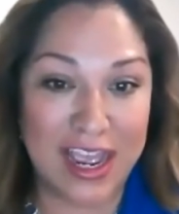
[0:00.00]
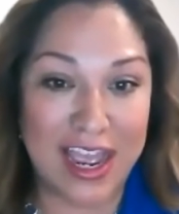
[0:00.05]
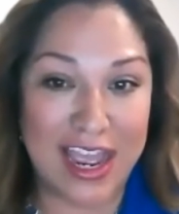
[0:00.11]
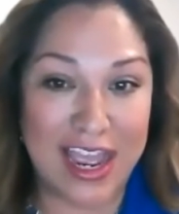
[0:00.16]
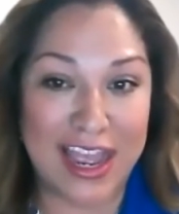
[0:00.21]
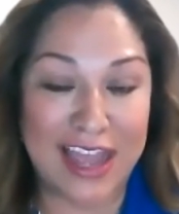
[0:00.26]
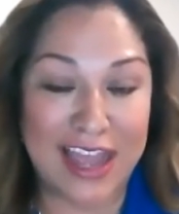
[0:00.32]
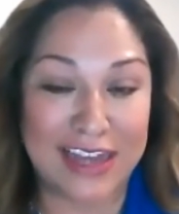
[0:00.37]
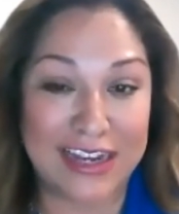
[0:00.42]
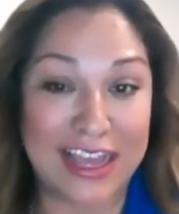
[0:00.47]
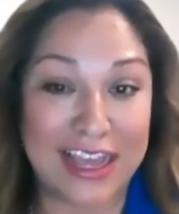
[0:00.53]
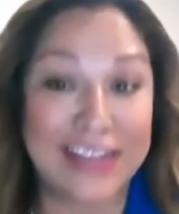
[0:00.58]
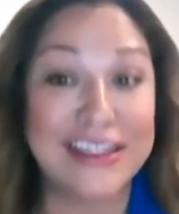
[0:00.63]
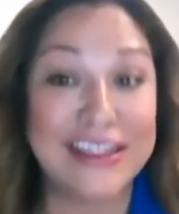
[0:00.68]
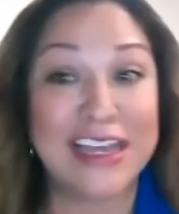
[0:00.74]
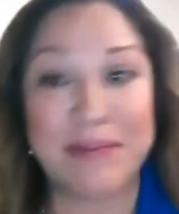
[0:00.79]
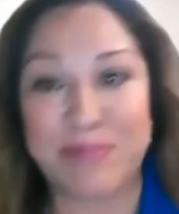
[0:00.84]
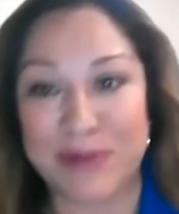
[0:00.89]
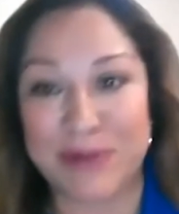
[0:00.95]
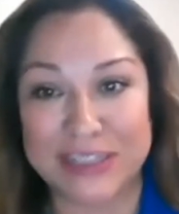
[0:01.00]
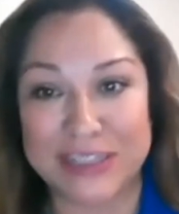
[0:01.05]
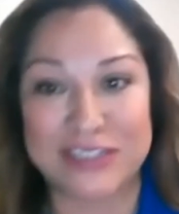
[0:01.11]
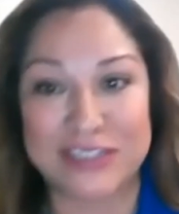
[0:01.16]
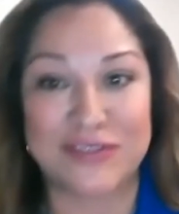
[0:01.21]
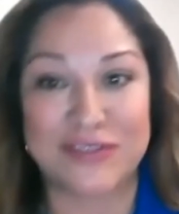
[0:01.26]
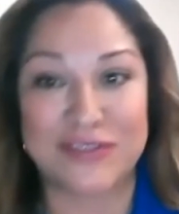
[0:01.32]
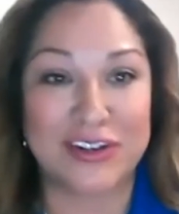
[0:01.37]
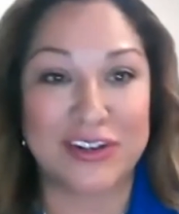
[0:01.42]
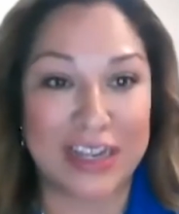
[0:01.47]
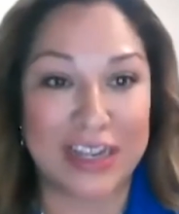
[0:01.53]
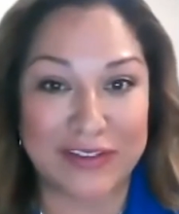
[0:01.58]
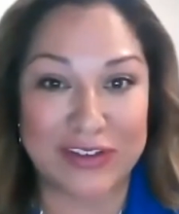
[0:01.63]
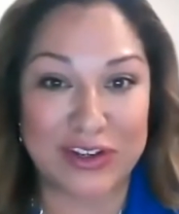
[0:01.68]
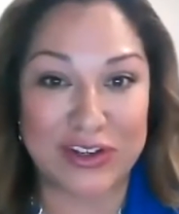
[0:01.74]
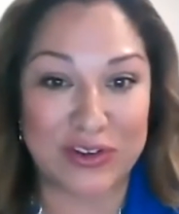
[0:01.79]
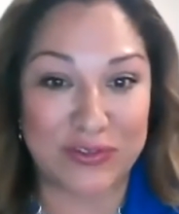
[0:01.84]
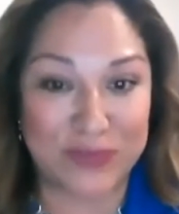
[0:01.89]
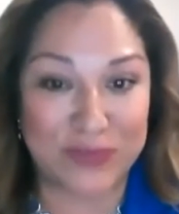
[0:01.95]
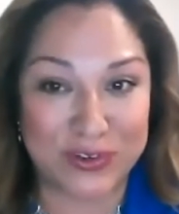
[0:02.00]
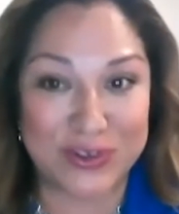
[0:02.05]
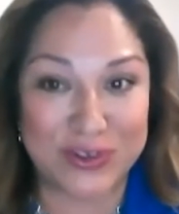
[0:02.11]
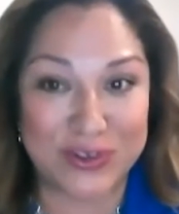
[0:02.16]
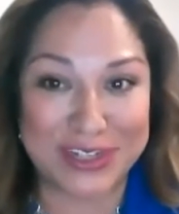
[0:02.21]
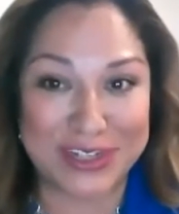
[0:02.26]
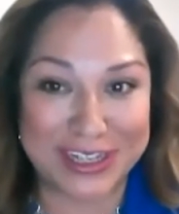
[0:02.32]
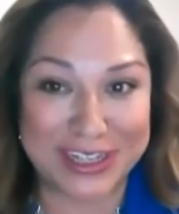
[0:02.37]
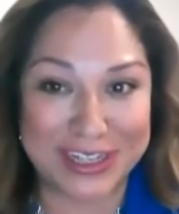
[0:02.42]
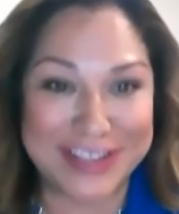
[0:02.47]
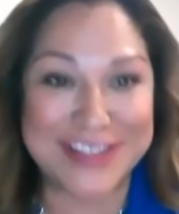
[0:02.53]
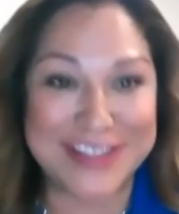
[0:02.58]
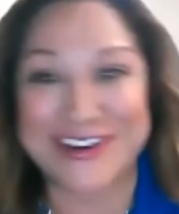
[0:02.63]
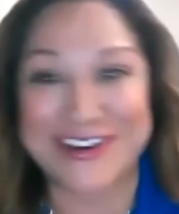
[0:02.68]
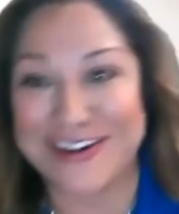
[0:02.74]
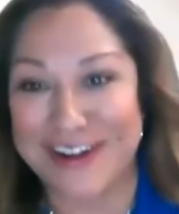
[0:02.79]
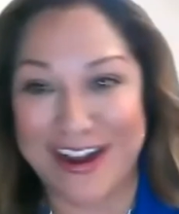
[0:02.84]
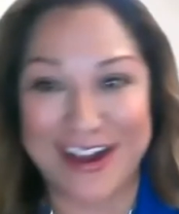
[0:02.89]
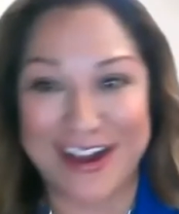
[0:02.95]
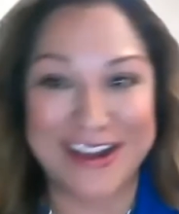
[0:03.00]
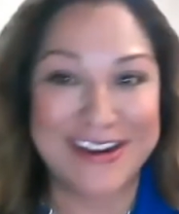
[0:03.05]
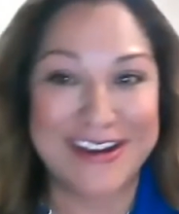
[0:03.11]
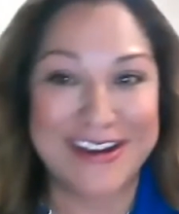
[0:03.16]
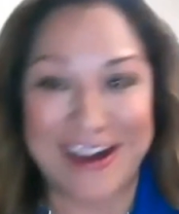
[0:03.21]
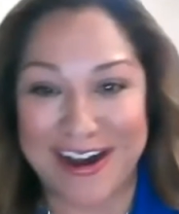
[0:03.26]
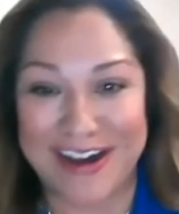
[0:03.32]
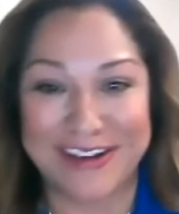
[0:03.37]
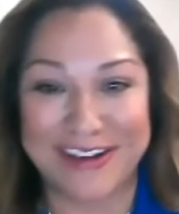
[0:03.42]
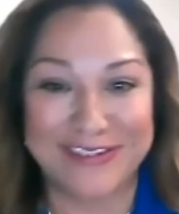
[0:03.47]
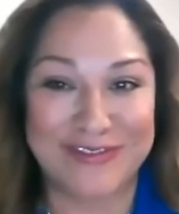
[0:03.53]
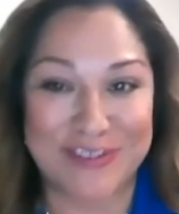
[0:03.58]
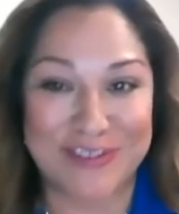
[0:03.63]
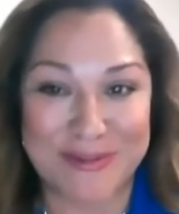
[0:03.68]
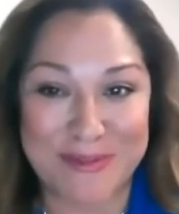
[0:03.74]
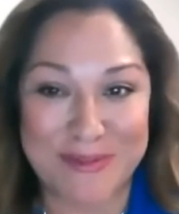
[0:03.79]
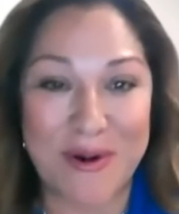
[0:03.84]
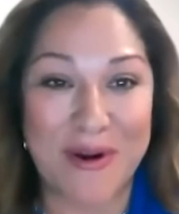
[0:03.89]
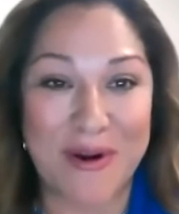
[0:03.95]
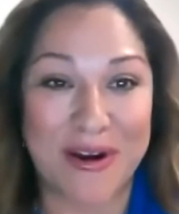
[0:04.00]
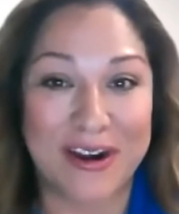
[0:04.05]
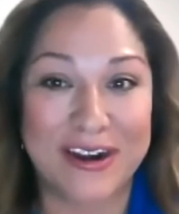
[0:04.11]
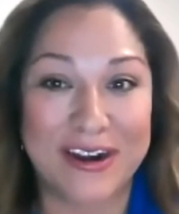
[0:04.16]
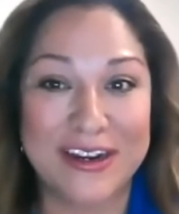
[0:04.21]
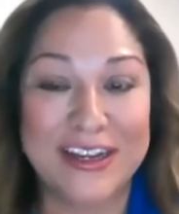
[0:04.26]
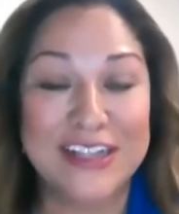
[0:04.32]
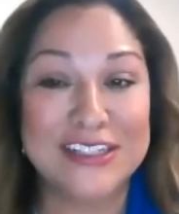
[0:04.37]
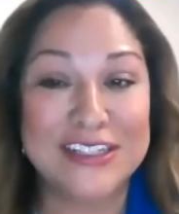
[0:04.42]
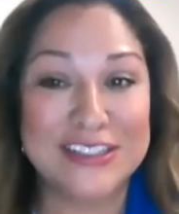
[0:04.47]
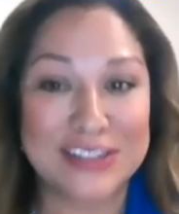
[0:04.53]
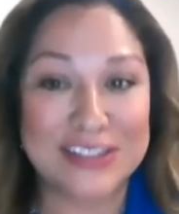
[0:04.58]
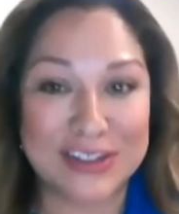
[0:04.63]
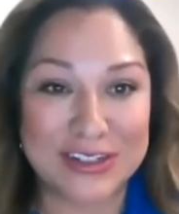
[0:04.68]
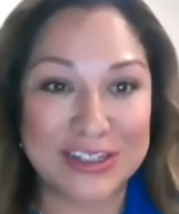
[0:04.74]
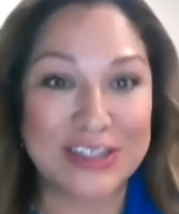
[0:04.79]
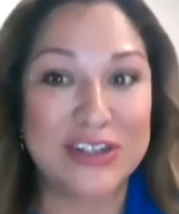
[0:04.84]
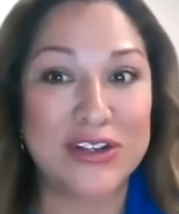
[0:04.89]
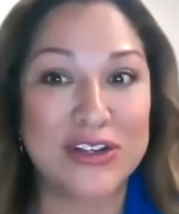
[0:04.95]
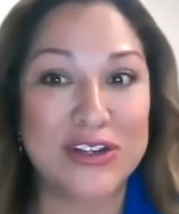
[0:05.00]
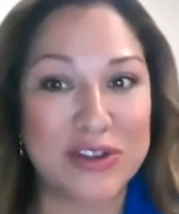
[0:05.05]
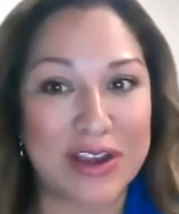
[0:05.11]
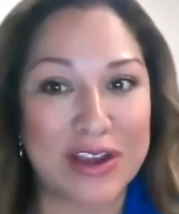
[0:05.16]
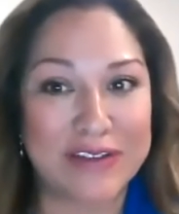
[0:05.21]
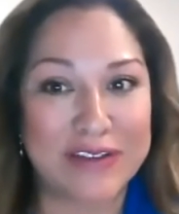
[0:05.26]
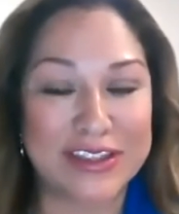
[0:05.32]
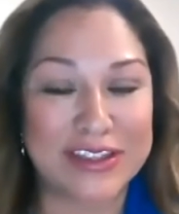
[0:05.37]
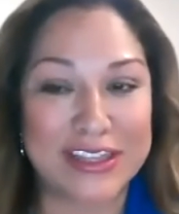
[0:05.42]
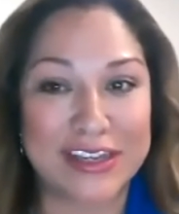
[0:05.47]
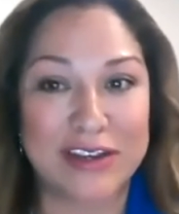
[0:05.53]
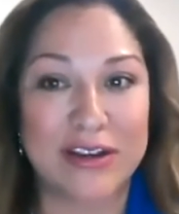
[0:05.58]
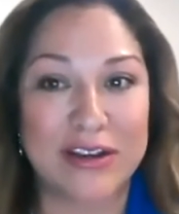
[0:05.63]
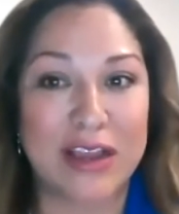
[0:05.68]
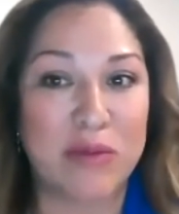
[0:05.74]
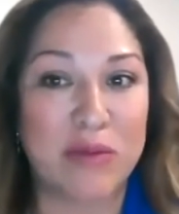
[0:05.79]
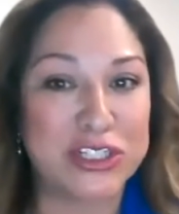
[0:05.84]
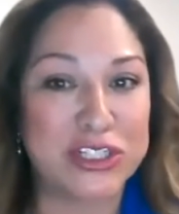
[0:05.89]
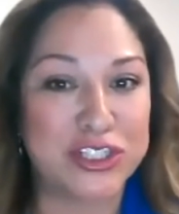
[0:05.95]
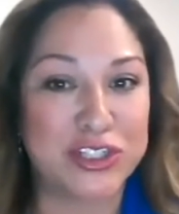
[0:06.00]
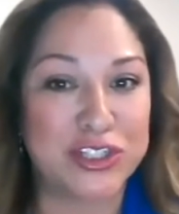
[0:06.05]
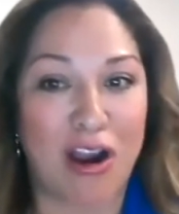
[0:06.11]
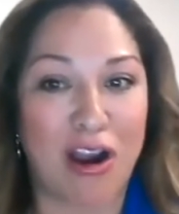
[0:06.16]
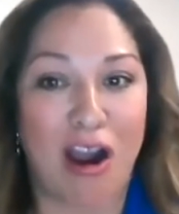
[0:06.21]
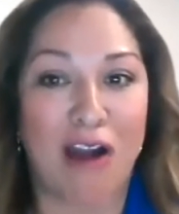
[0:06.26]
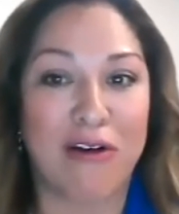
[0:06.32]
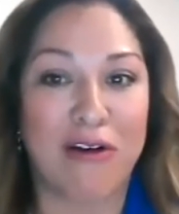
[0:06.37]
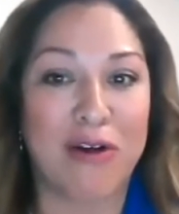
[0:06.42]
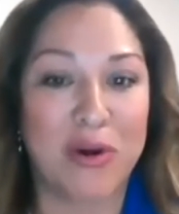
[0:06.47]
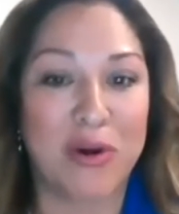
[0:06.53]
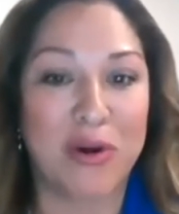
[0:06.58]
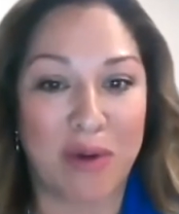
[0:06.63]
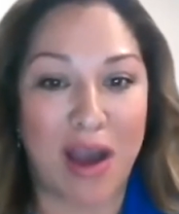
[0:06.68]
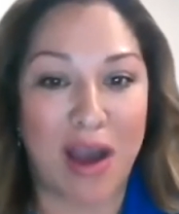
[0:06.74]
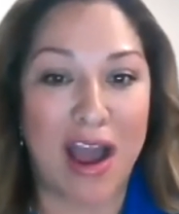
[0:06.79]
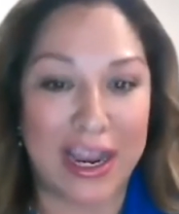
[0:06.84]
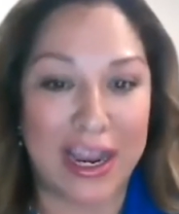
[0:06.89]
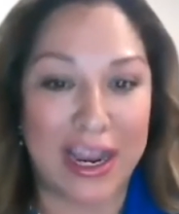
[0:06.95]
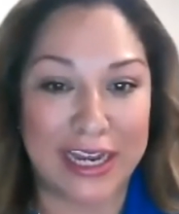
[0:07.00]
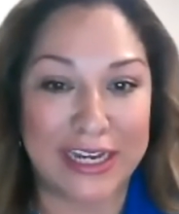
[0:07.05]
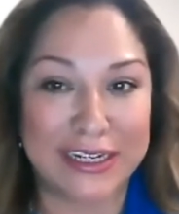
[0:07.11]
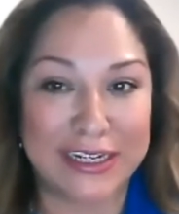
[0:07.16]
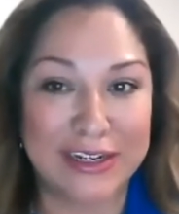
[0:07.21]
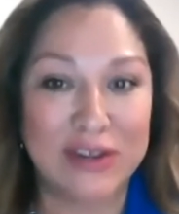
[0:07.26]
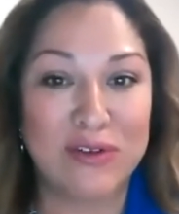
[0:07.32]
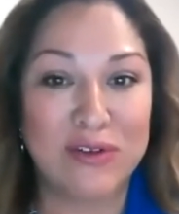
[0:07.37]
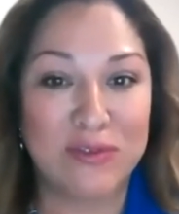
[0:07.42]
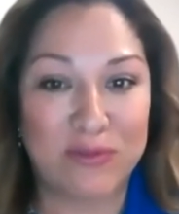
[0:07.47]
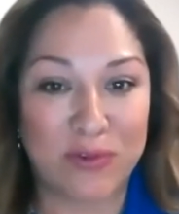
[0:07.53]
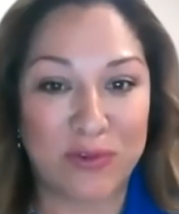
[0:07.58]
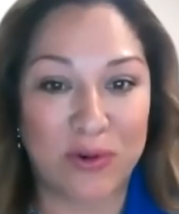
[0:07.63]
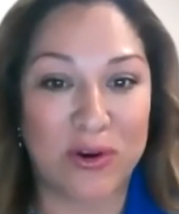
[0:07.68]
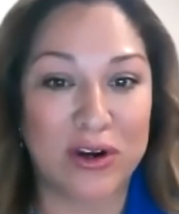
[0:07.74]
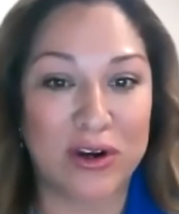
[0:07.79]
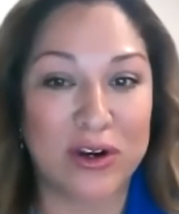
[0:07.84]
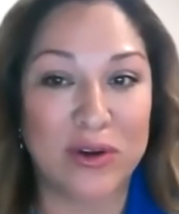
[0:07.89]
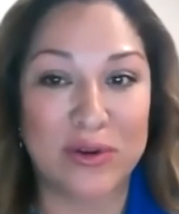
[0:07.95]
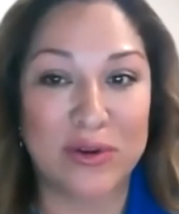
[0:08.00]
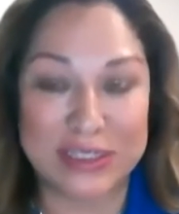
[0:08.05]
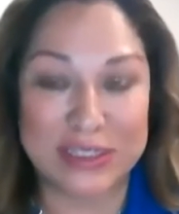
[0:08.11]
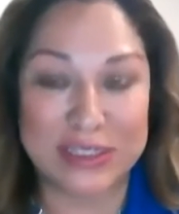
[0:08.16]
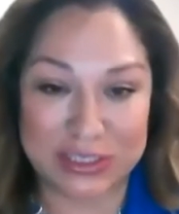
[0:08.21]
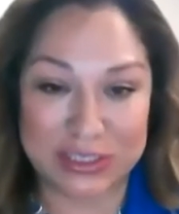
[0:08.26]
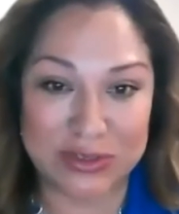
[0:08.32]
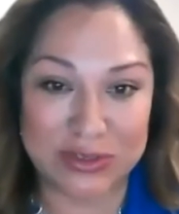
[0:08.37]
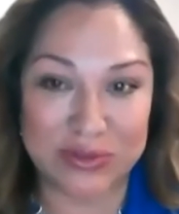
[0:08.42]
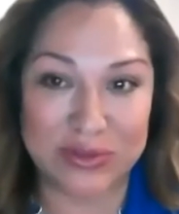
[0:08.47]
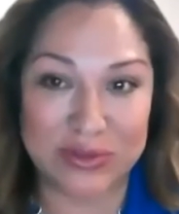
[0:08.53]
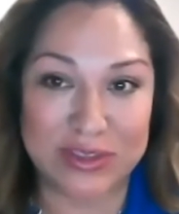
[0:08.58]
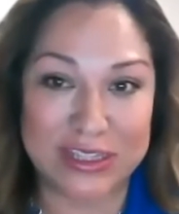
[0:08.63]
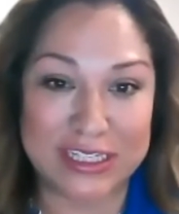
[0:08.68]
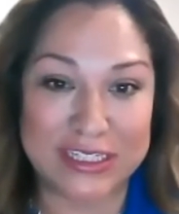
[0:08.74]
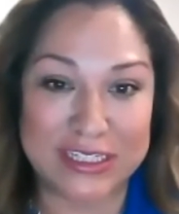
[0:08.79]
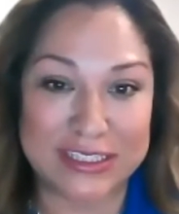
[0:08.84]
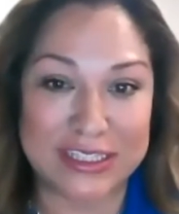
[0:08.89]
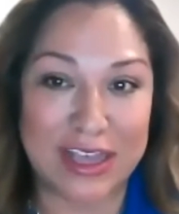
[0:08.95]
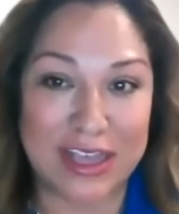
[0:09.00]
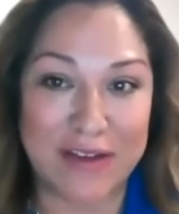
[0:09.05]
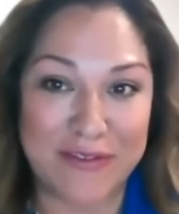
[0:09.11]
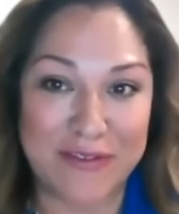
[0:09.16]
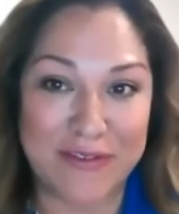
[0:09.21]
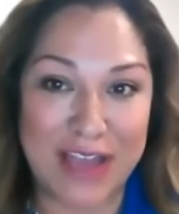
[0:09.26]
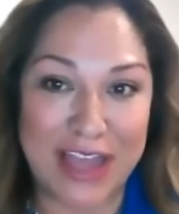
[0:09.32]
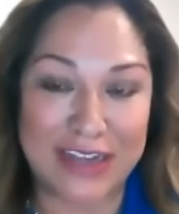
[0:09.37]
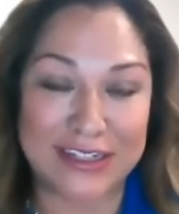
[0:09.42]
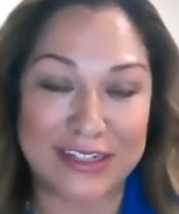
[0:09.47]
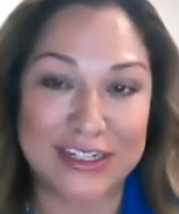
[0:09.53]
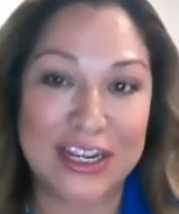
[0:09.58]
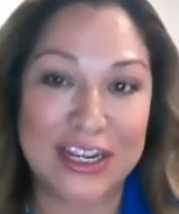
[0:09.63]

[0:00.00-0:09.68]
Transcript: And, and then plus if they're not giving you food either, you're on, on for more. So, you know, you have to think, okay, what's your ROI for going to this event?